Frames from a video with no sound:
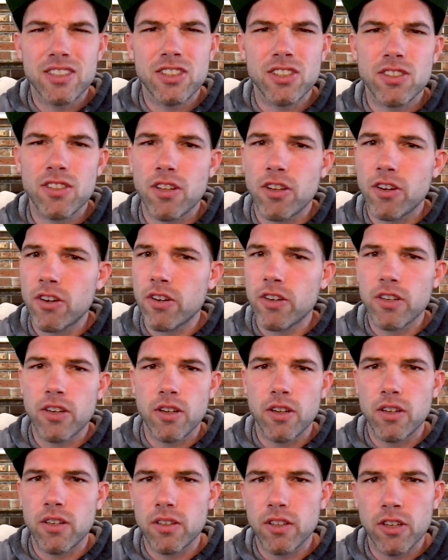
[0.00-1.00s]
let's just
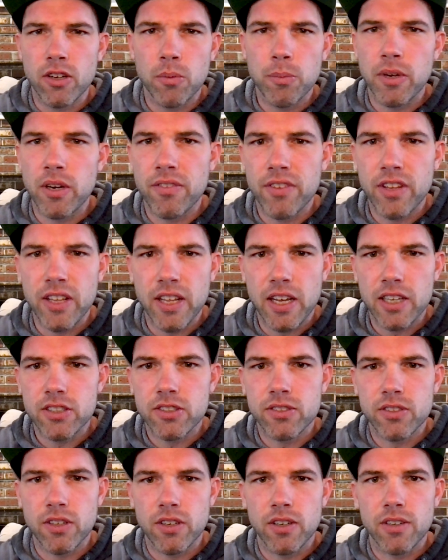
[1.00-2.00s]
learn a little bit of the
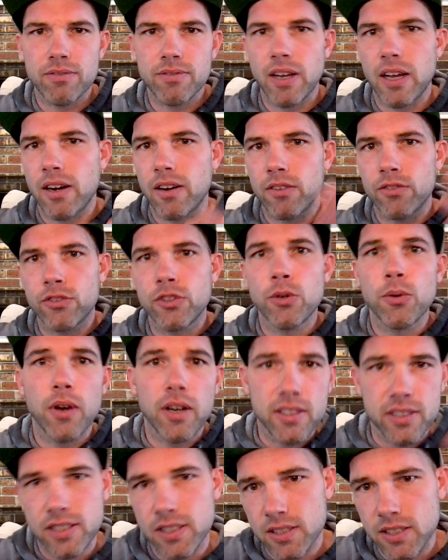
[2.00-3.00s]
extra,
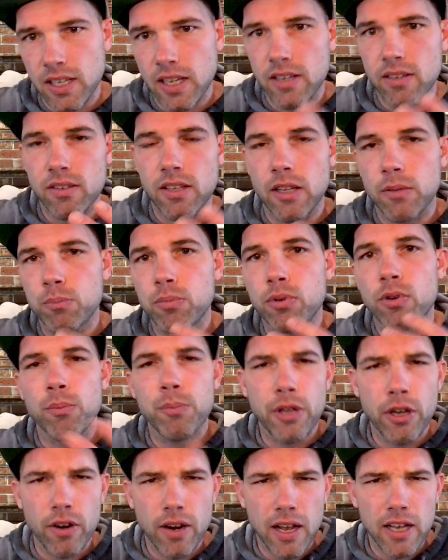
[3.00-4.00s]
nuances that
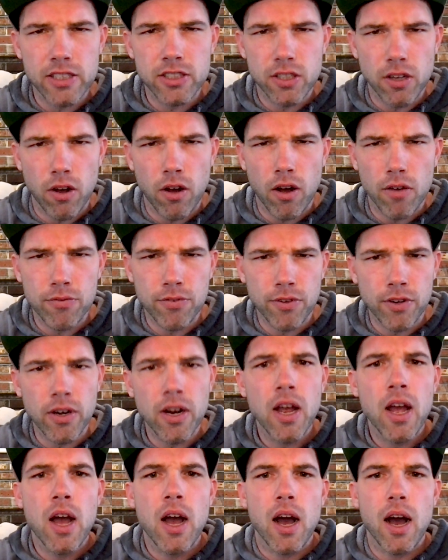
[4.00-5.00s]
Premiere has to
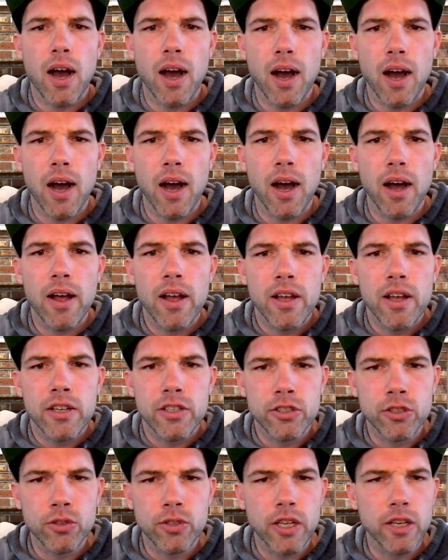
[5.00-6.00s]
offer.
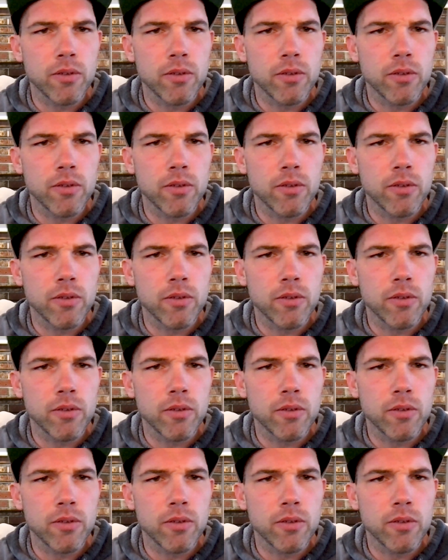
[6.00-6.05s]
You